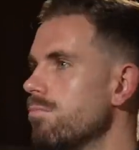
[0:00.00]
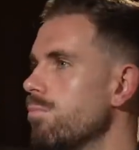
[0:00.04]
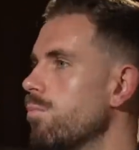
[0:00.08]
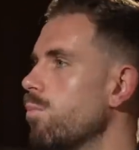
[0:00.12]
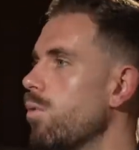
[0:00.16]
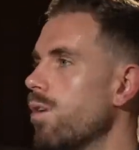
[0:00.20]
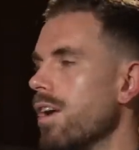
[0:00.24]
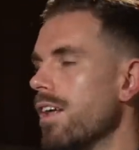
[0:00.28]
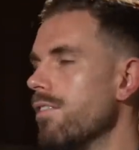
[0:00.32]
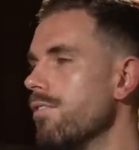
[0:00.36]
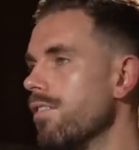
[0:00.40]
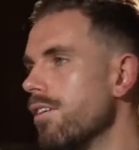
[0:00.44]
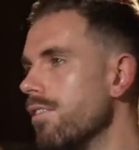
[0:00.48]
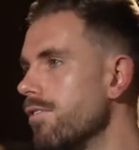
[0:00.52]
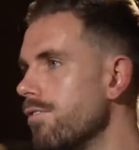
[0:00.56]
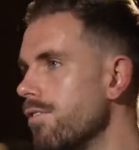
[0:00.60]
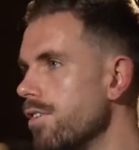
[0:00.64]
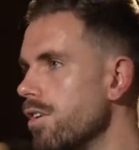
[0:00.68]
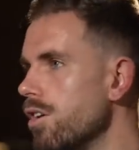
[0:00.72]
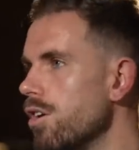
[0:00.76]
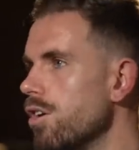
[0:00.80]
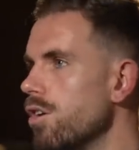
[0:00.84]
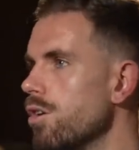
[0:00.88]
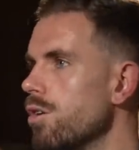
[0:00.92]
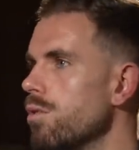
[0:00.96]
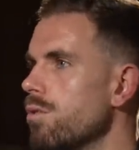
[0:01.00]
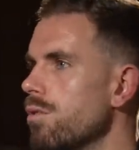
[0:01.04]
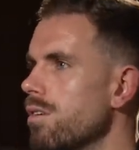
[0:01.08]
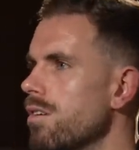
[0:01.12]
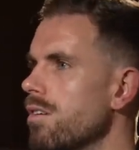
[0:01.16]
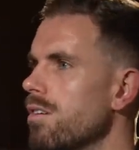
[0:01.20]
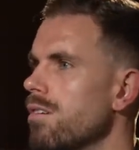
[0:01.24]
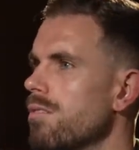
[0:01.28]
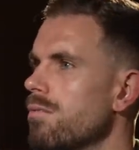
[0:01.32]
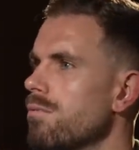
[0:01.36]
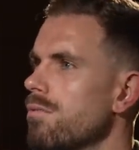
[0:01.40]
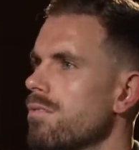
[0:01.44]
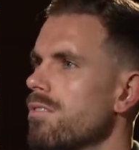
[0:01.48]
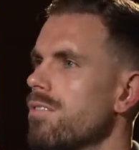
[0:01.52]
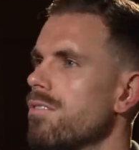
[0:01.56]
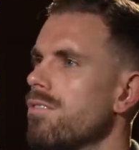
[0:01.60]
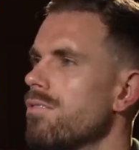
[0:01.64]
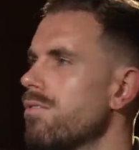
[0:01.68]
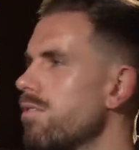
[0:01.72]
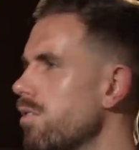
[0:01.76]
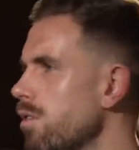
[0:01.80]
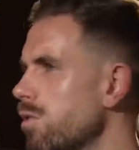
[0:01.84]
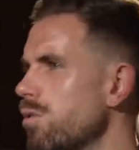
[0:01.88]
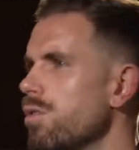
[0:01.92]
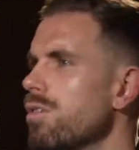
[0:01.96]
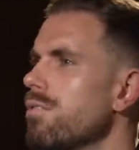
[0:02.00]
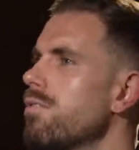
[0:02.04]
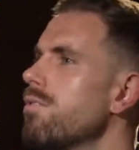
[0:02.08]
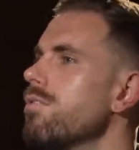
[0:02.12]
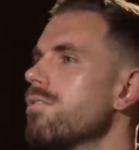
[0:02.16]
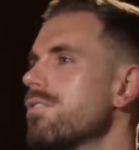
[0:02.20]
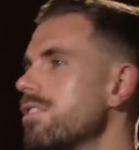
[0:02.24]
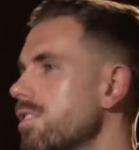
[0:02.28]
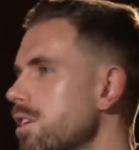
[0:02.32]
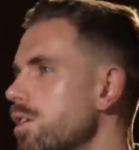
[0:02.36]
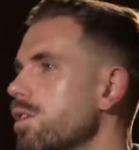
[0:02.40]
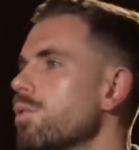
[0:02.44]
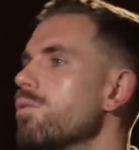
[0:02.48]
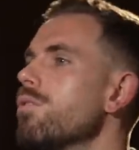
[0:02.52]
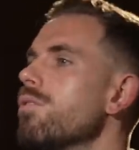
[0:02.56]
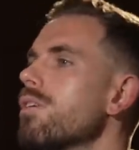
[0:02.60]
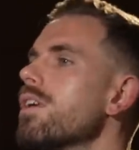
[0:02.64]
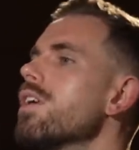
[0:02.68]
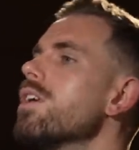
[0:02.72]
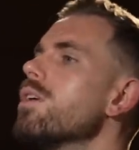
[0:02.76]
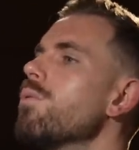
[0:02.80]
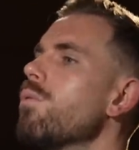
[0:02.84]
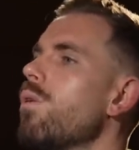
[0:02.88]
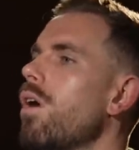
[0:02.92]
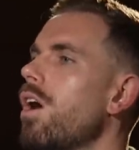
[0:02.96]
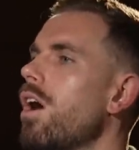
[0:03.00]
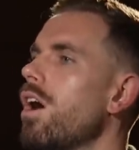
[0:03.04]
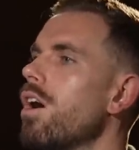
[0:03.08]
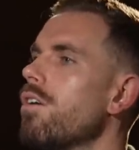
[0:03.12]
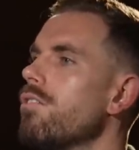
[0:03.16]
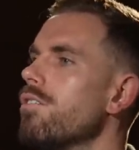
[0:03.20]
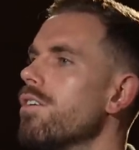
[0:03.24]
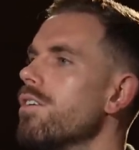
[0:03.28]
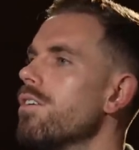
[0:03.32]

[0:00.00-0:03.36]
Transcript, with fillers: whatever for you and who do you think you are